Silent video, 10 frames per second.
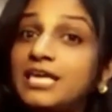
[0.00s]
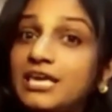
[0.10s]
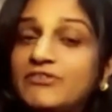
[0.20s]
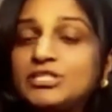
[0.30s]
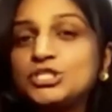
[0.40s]

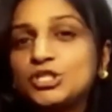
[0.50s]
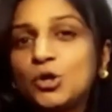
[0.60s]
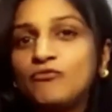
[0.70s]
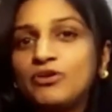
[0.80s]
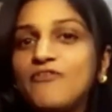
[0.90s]
Even
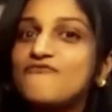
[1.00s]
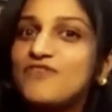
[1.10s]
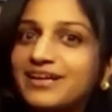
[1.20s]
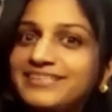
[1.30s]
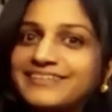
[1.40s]
so, we were
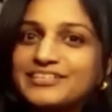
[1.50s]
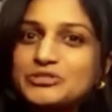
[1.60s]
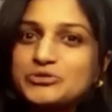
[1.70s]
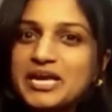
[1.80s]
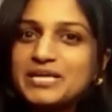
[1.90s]
further
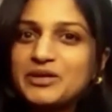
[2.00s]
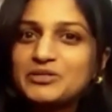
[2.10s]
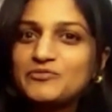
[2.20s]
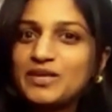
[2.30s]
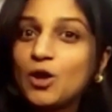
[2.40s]
constrained
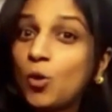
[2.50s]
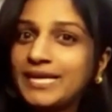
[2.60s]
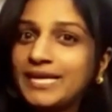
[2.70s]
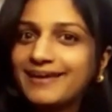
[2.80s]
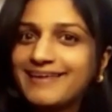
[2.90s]
because we
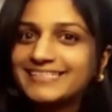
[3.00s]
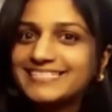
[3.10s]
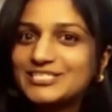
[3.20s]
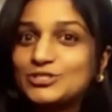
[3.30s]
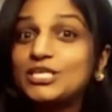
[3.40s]
only had
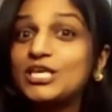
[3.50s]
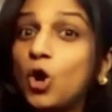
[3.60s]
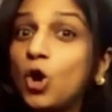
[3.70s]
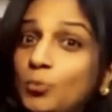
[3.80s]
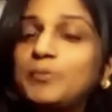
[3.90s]
access to the
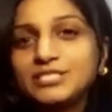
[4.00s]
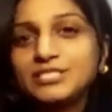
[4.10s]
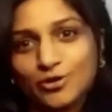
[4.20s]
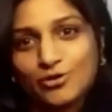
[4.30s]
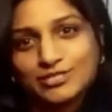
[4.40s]
open
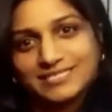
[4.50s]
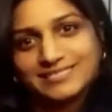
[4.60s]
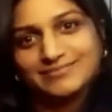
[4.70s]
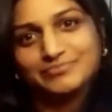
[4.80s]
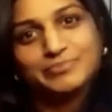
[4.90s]

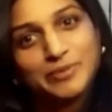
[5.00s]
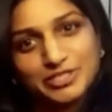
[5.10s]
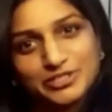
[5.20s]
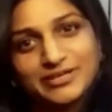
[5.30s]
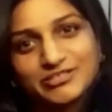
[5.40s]
source
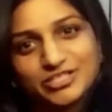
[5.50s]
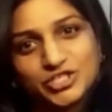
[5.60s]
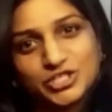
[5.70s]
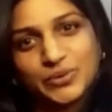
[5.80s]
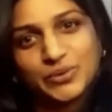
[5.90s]
published
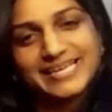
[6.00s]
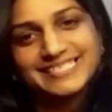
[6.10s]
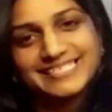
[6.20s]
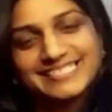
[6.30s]
literature, right?